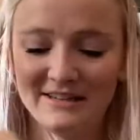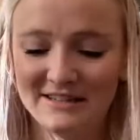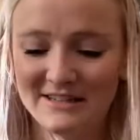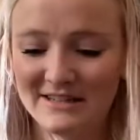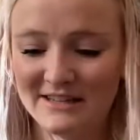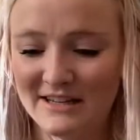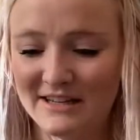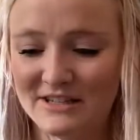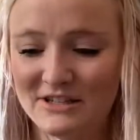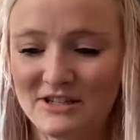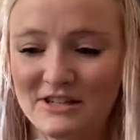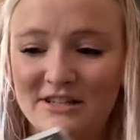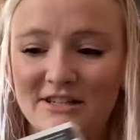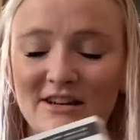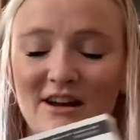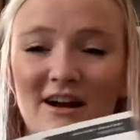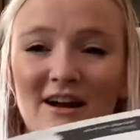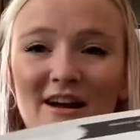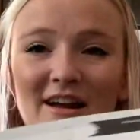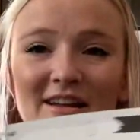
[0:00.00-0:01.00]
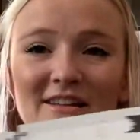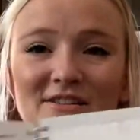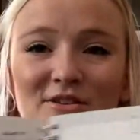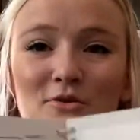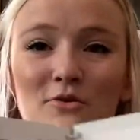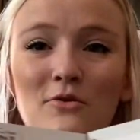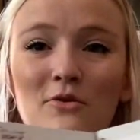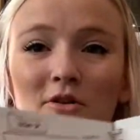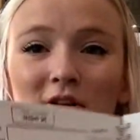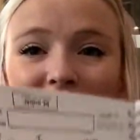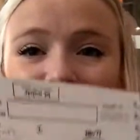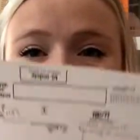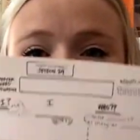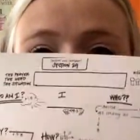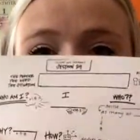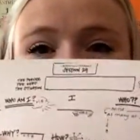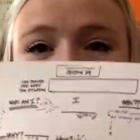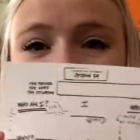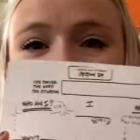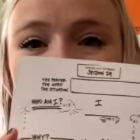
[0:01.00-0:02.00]
It's just got, it's cool.
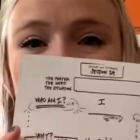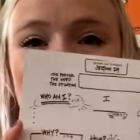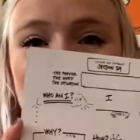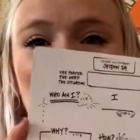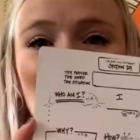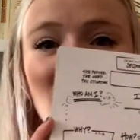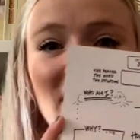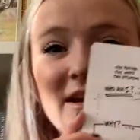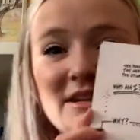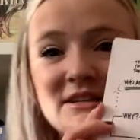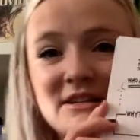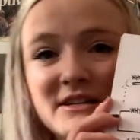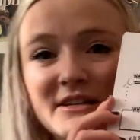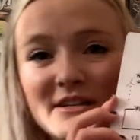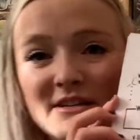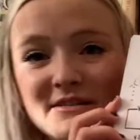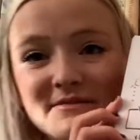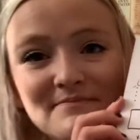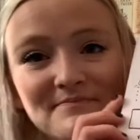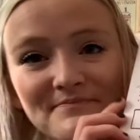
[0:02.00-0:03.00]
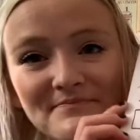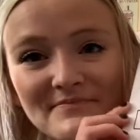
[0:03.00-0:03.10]
It's a way to